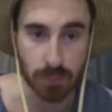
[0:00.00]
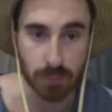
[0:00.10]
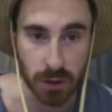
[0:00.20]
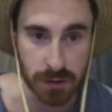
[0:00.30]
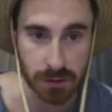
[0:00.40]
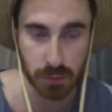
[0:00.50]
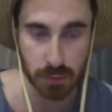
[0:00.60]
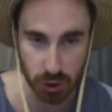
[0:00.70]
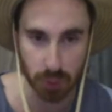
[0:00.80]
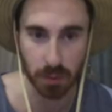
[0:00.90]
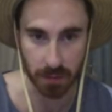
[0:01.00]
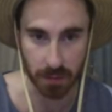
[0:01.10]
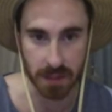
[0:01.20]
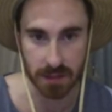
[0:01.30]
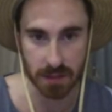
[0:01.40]
was super
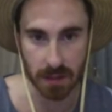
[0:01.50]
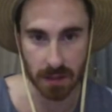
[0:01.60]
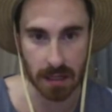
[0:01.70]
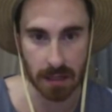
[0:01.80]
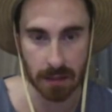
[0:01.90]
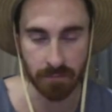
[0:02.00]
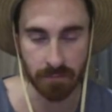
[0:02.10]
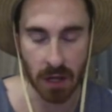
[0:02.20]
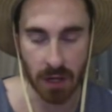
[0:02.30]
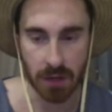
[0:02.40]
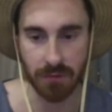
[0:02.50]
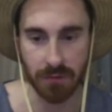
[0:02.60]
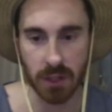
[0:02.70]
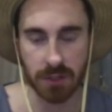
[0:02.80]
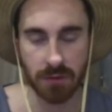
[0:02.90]
pissed. The
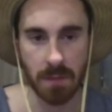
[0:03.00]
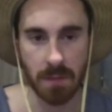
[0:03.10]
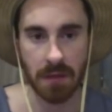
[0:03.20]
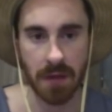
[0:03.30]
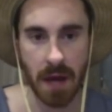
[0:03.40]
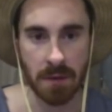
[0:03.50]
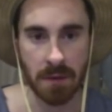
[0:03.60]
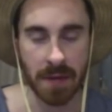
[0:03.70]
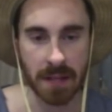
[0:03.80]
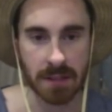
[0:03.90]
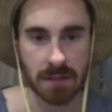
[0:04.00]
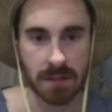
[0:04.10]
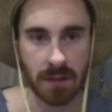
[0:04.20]
footage from the MMX